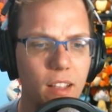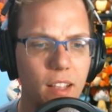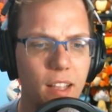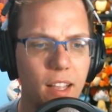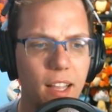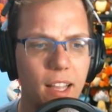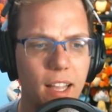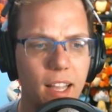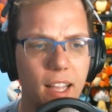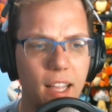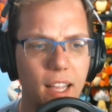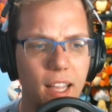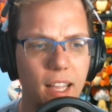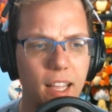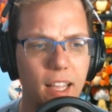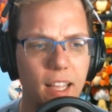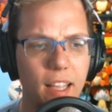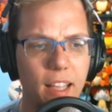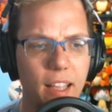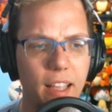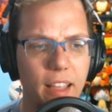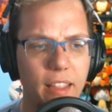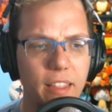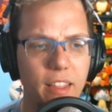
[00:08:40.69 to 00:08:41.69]

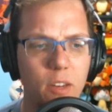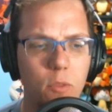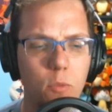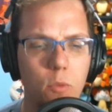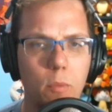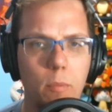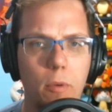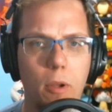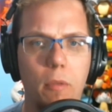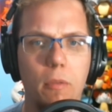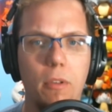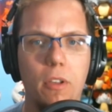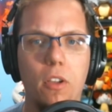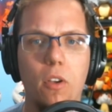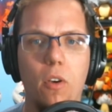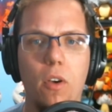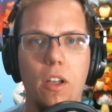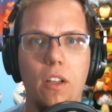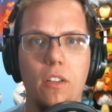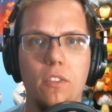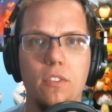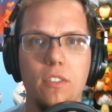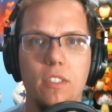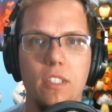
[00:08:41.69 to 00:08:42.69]
Uh, and then we'll probably go
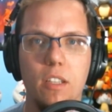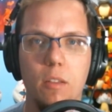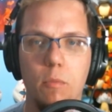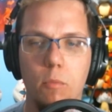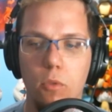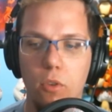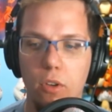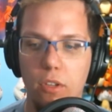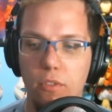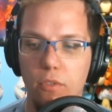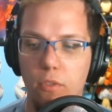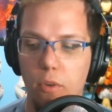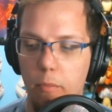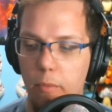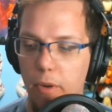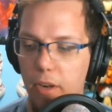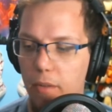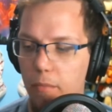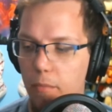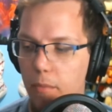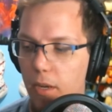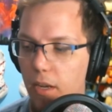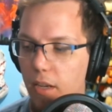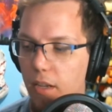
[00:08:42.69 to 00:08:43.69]
out and see the boys for a
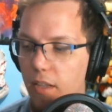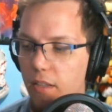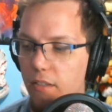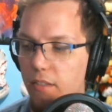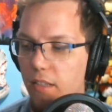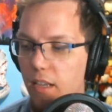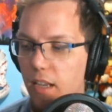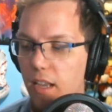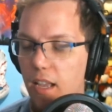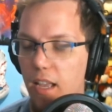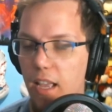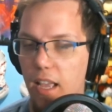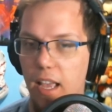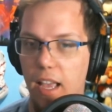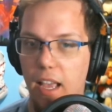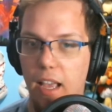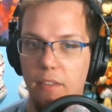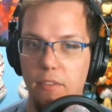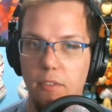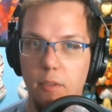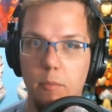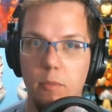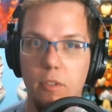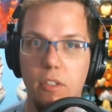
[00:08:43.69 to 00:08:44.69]
minute because I
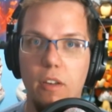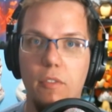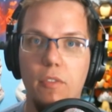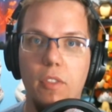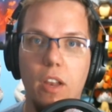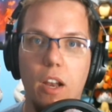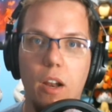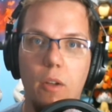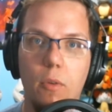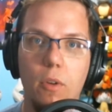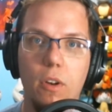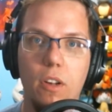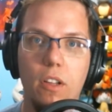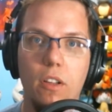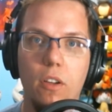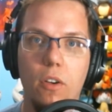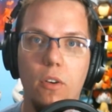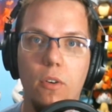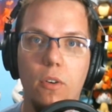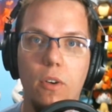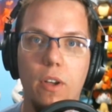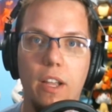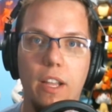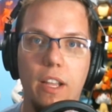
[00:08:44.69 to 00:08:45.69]
have some stuff that I want to
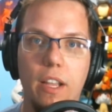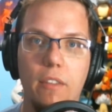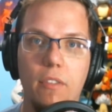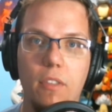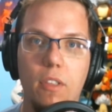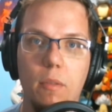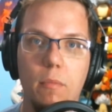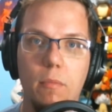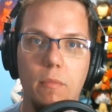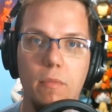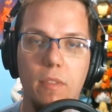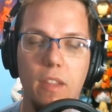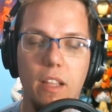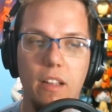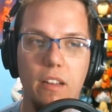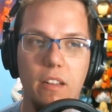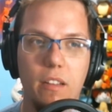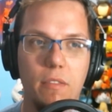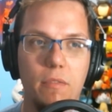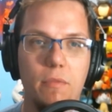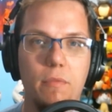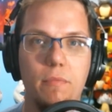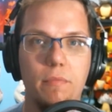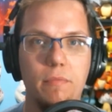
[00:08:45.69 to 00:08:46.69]
go and give them. They
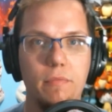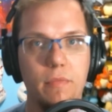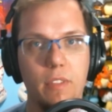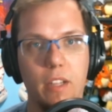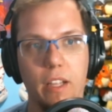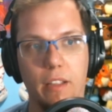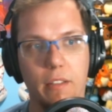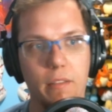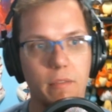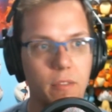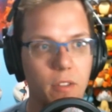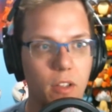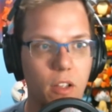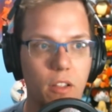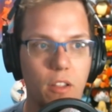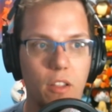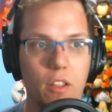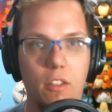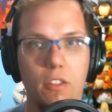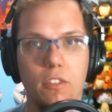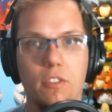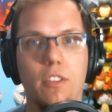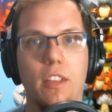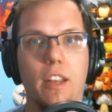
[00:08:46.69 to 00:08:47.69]
live like on the
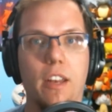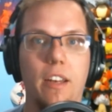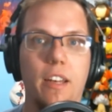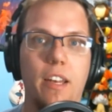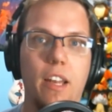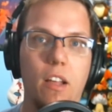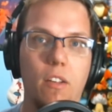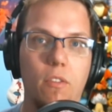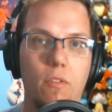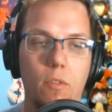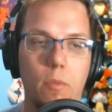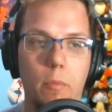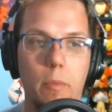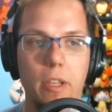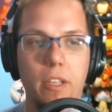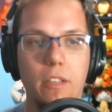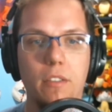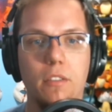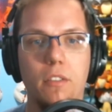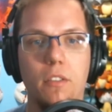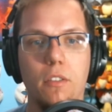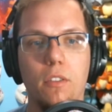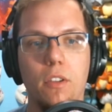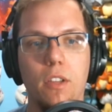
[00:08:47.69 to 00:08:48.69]
other side of town for me,
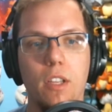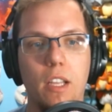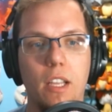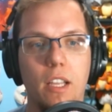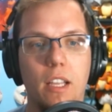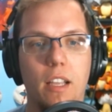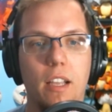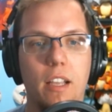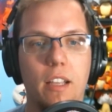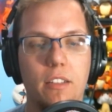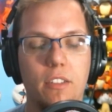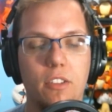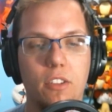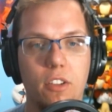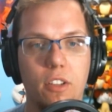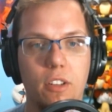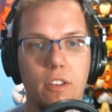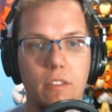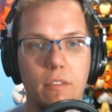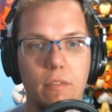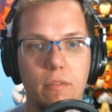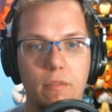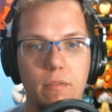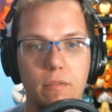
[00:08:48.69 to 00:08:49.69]
so that's a
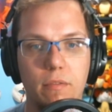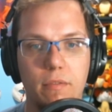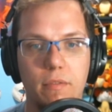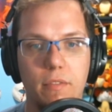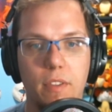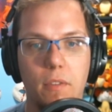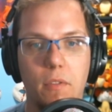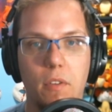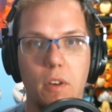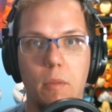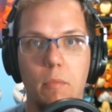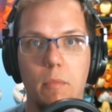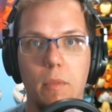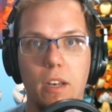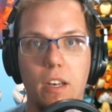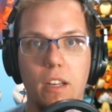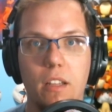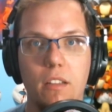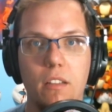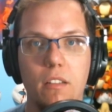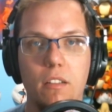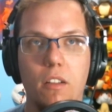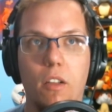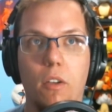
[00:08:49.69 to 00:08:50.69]
good 15
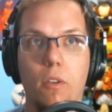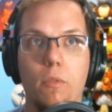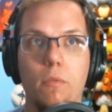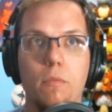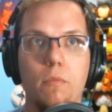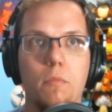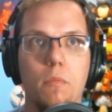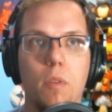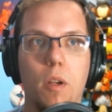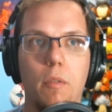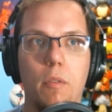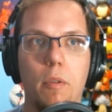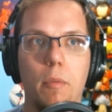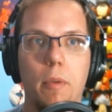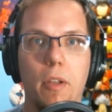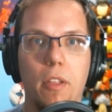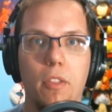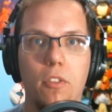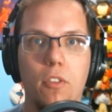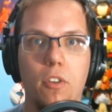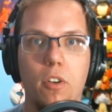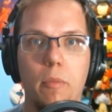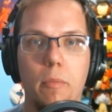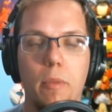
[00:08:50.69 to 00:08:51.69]
minute, no, probably
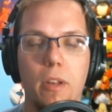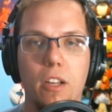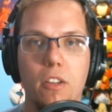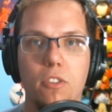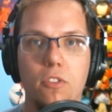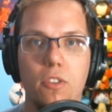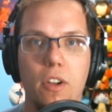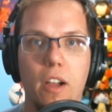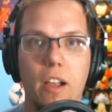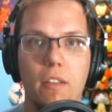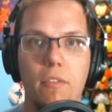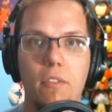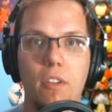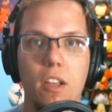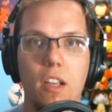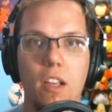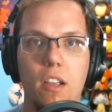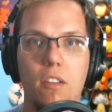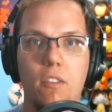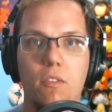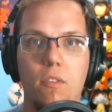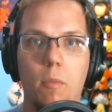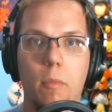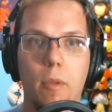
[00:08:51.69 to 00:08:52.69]
about 30 minute drive
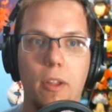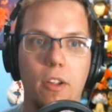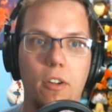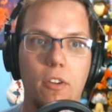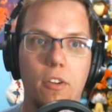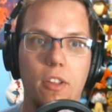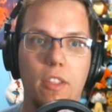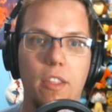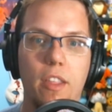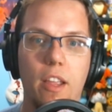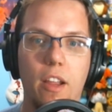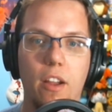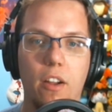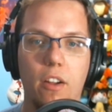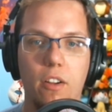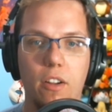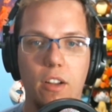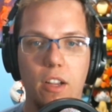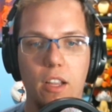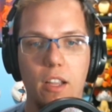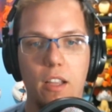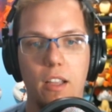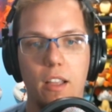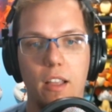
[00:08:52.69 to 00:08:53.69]
from here to there.
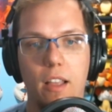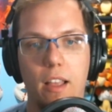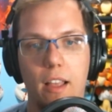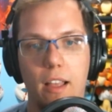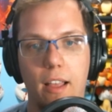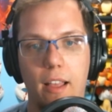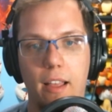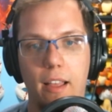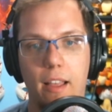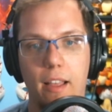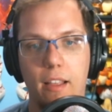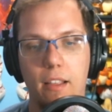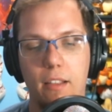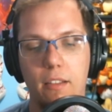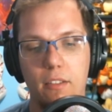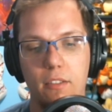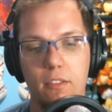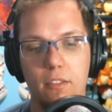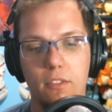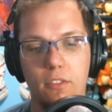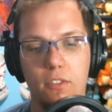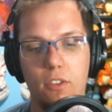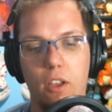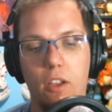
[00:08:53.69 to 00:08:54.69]
Uh,
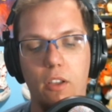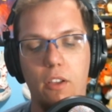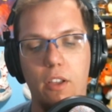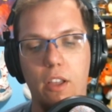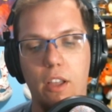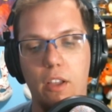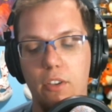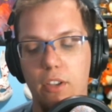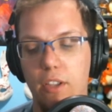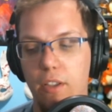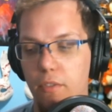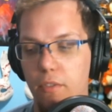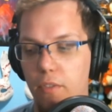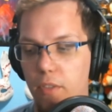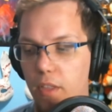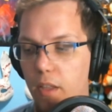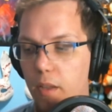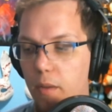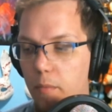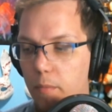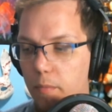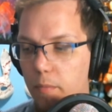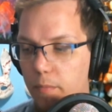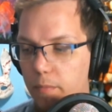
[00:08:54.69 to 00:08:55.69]
so I'll, I'll, give
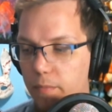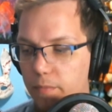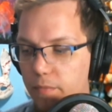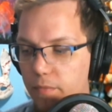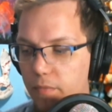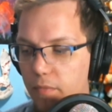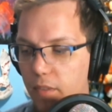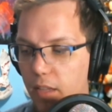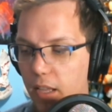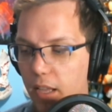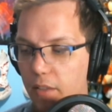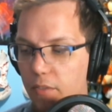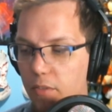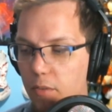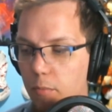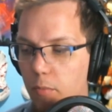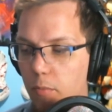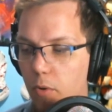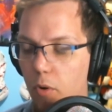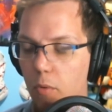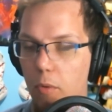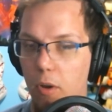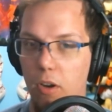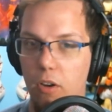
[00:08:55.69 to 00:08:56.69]
them, I have some
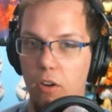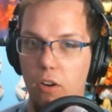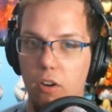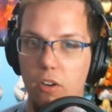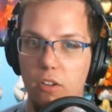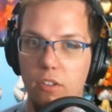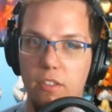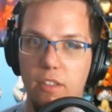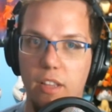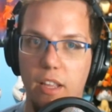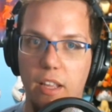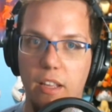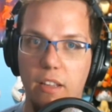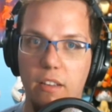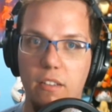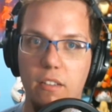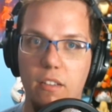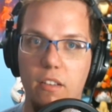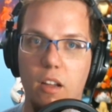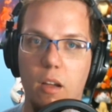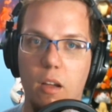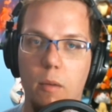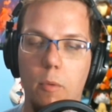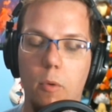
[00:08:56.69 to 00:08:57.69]
Pokemon cards that
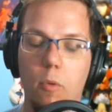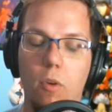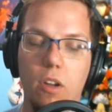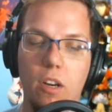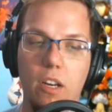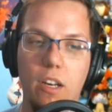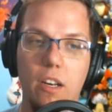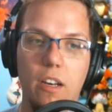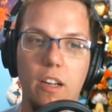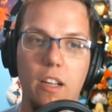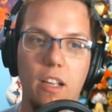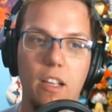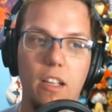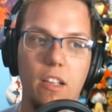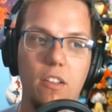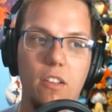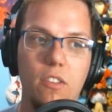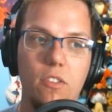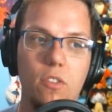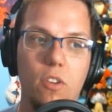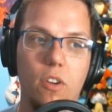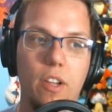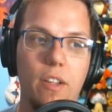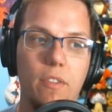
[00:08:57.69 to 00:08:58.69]
Tommy wanted,
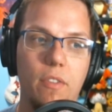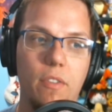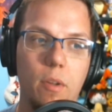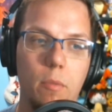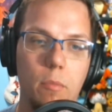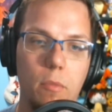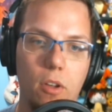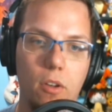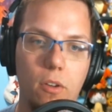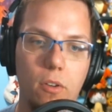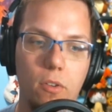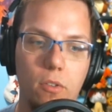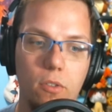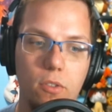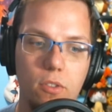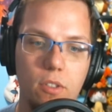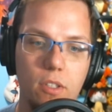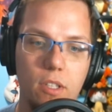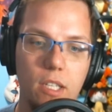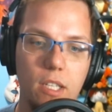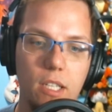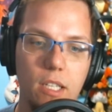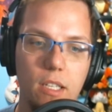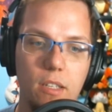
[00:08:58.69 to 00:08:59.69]
so I'll give him
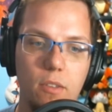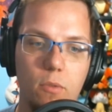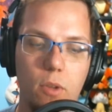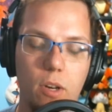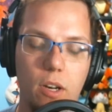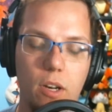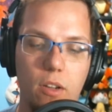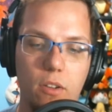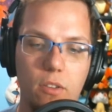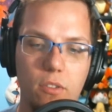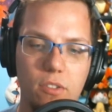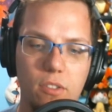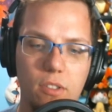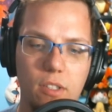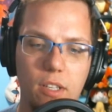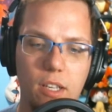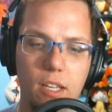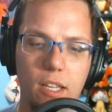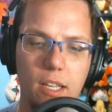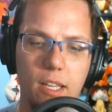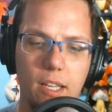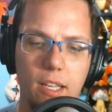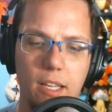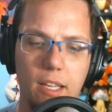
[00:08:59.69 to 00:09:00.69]
those. What else?
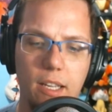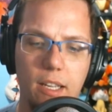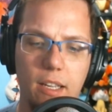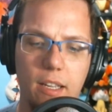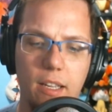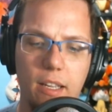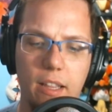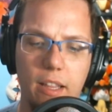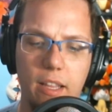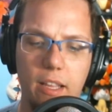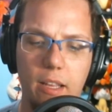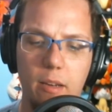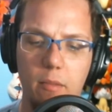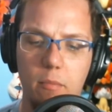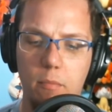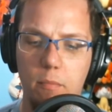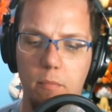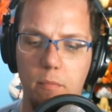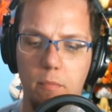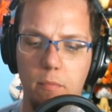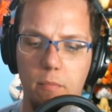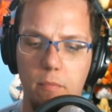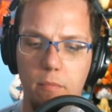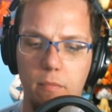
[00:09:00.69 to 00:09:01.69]
Uh, and then
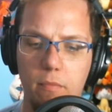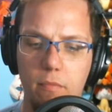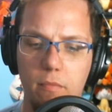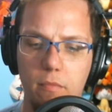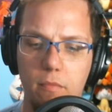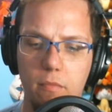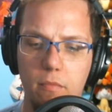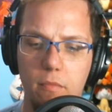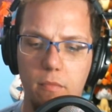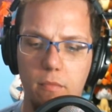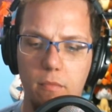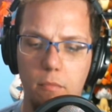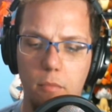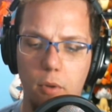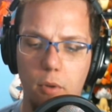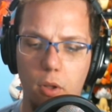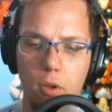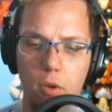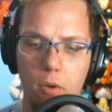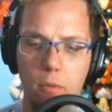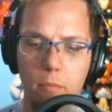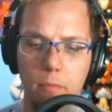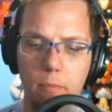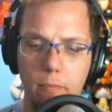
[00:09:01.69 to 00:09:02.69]

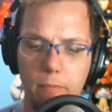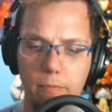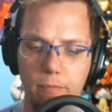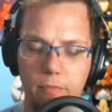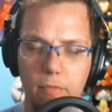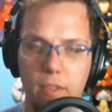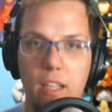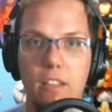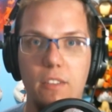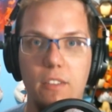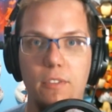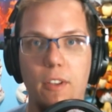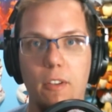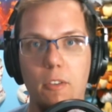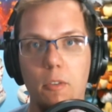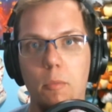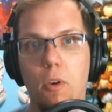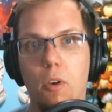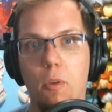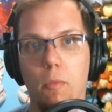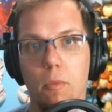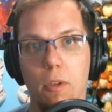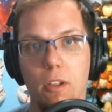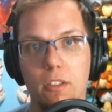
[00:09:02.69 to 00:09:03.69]
Blow his favorite
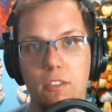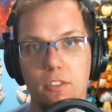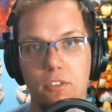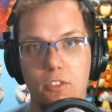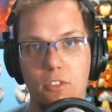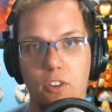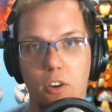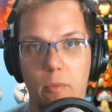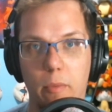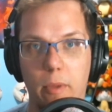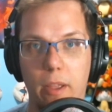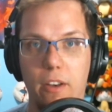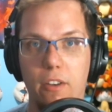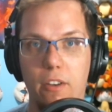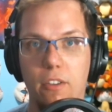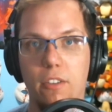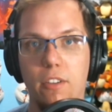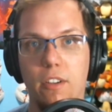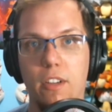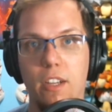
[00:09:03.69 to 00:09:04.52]
Pokemon is Charmander.